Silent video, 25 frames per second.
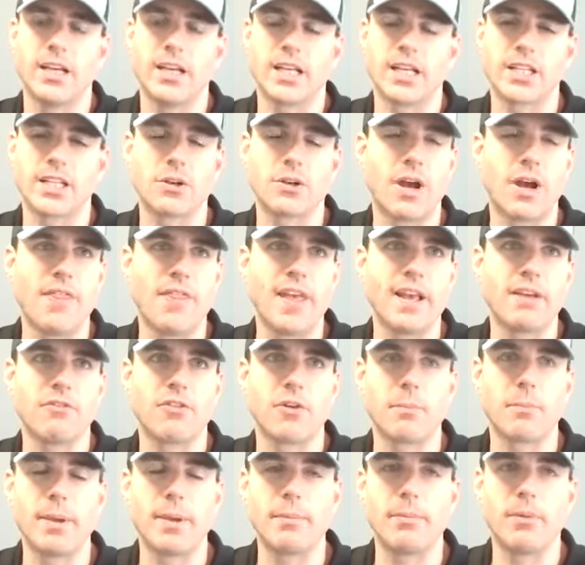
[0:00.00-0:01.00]
so I think
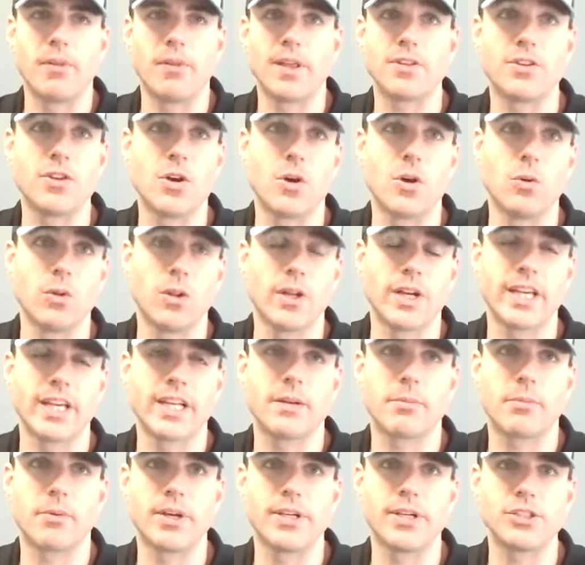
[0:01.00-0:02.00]
for people that don't look at
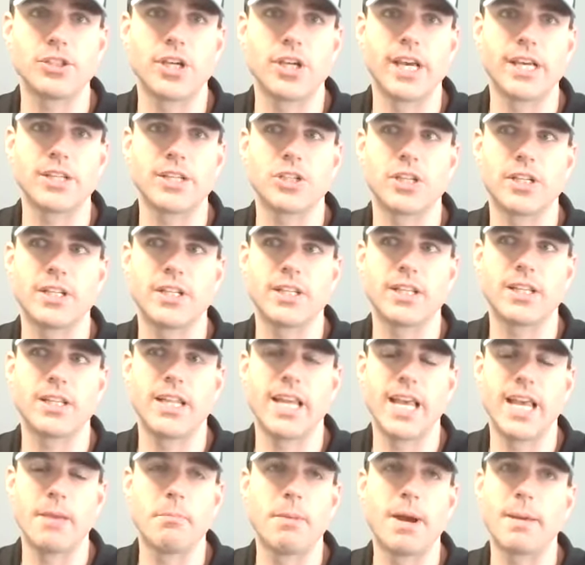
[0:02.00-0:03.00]
appreciation,
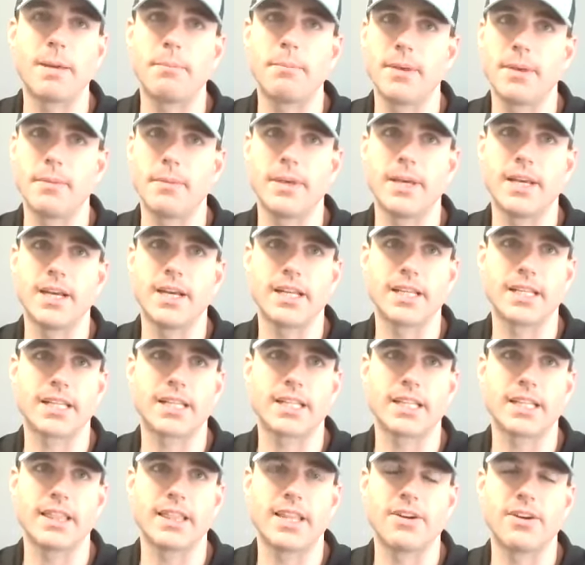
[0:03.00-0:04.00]
it might be
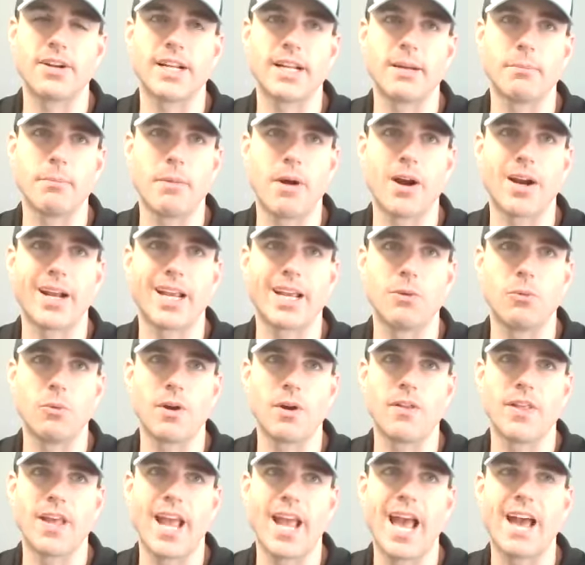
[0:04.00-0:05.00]
because they're in a market
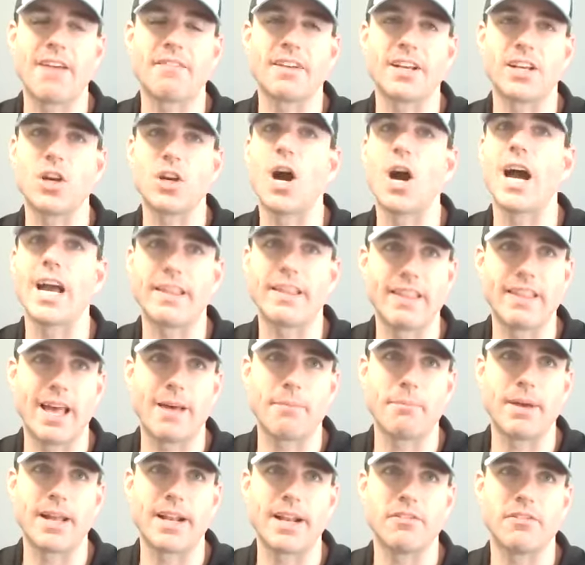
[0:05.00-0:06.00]
where they haven't gotten
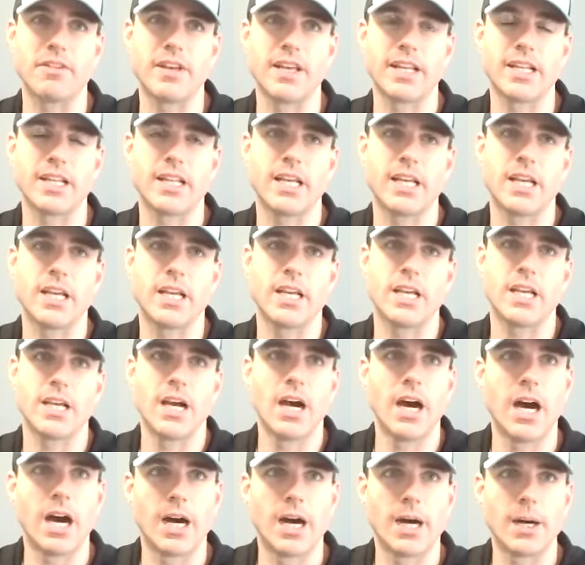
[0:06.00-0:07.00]
that benefit.
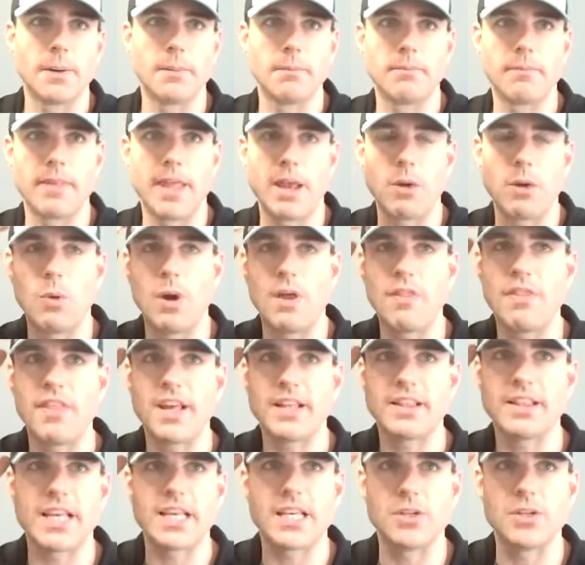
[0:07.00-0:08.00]
Right. One
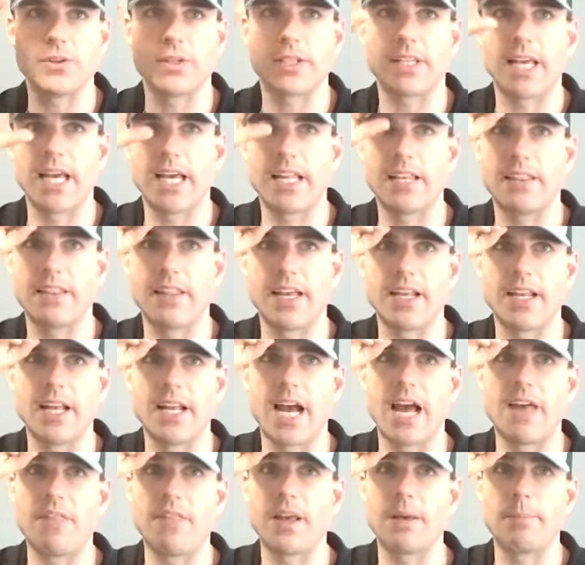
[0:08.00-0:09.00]
thing that you said that
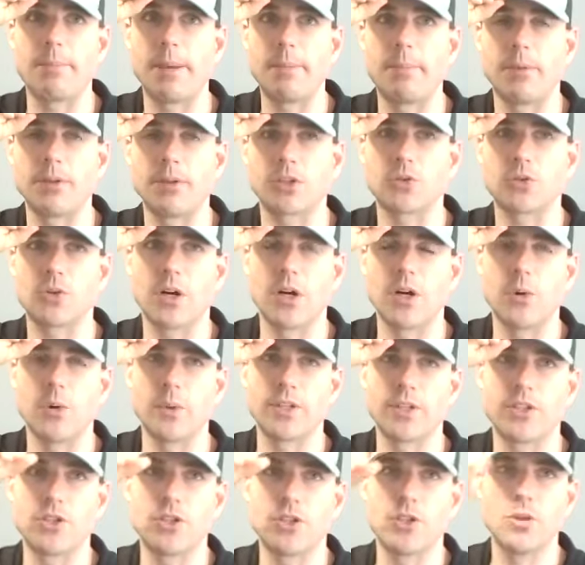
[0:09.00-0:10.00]
I think people struggle
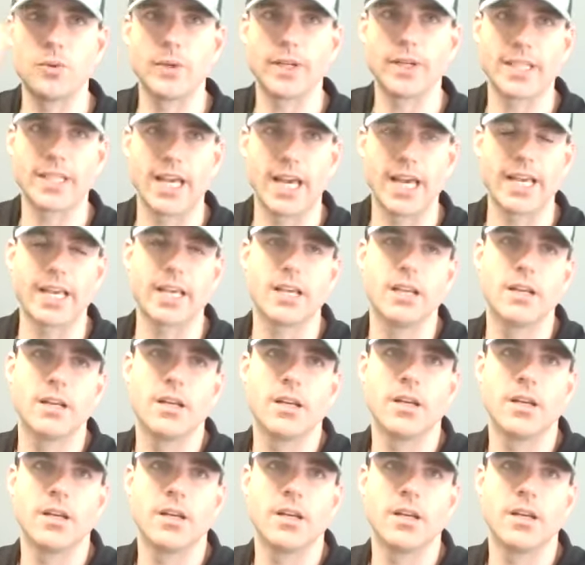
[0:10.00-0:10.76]
with too is like,